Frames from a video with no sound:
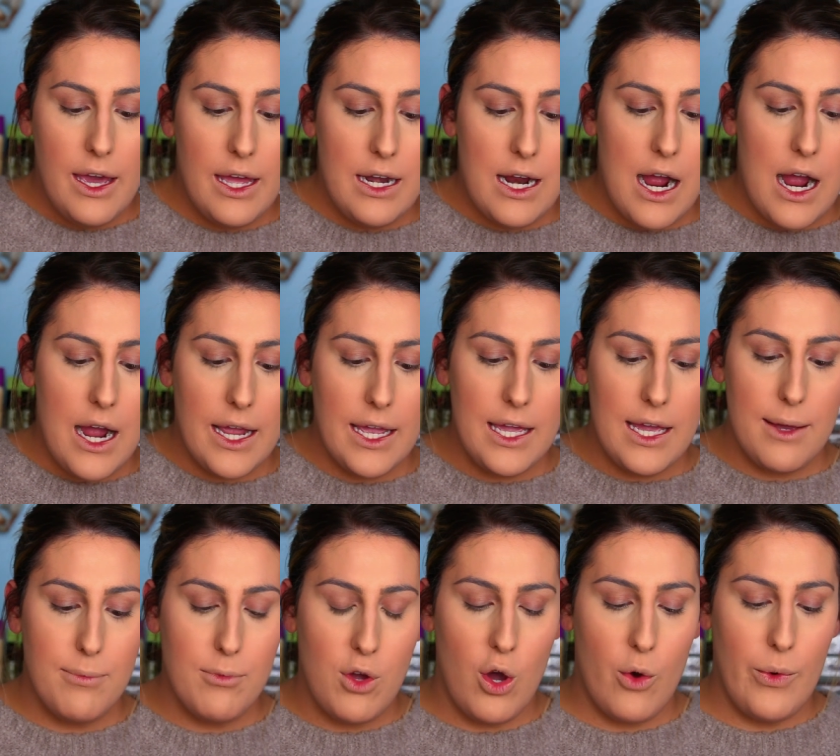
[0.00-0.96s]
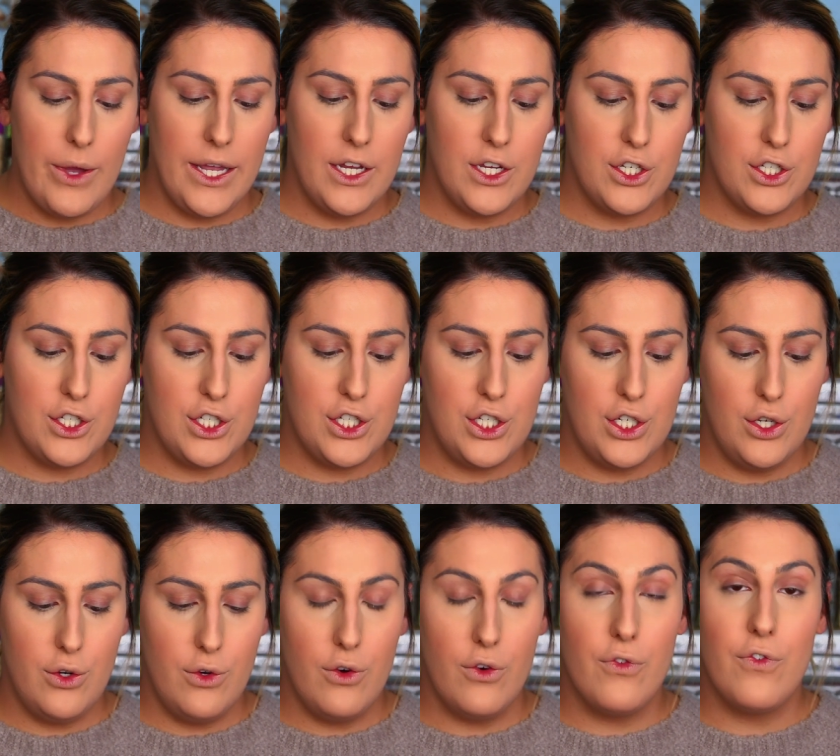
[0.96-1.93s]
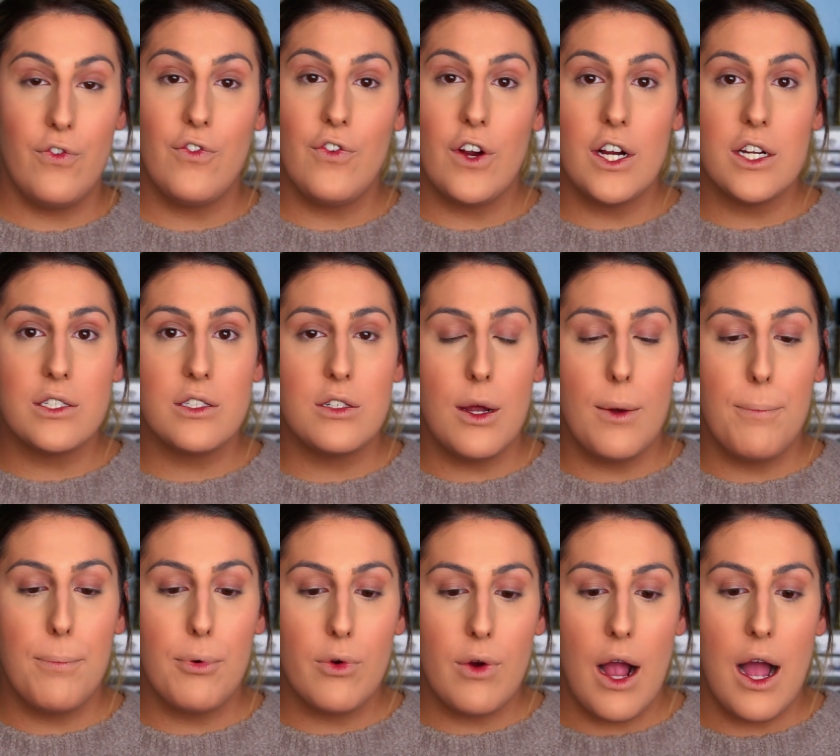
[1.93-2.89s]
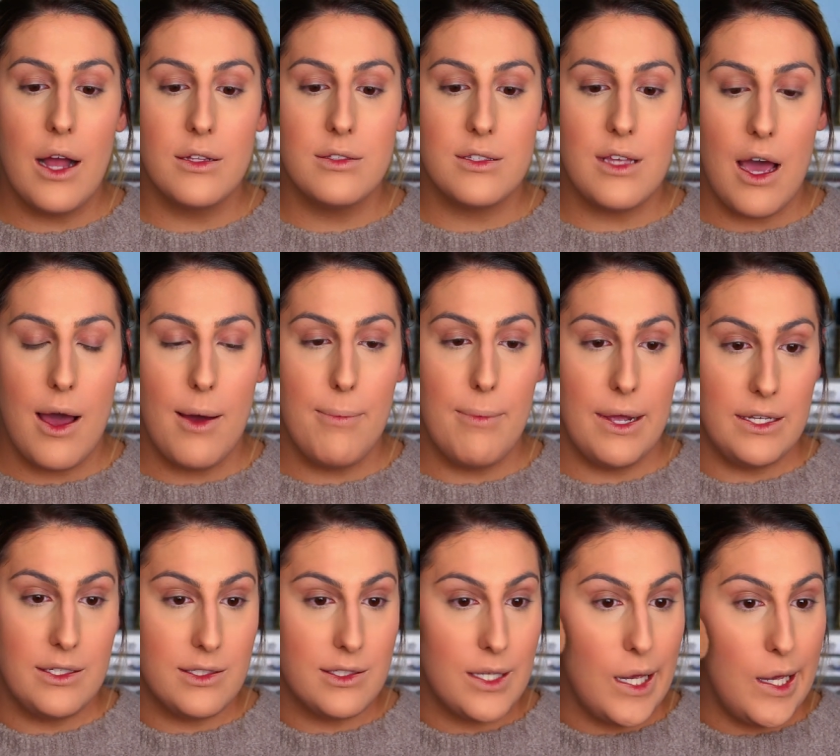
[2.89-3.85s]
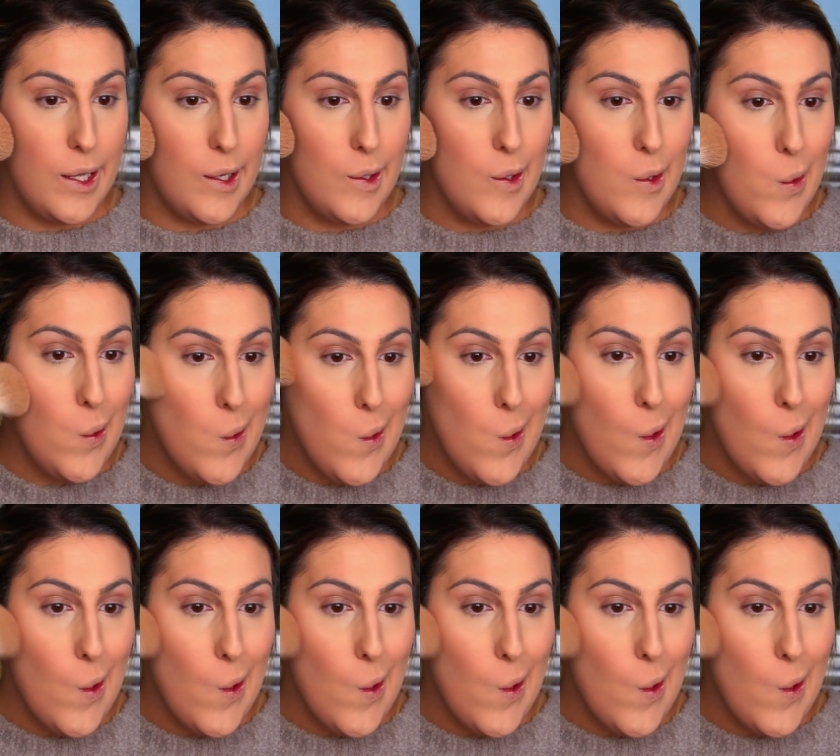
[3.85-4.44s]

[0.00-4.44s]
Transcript: And I am going to first bronze up my skin.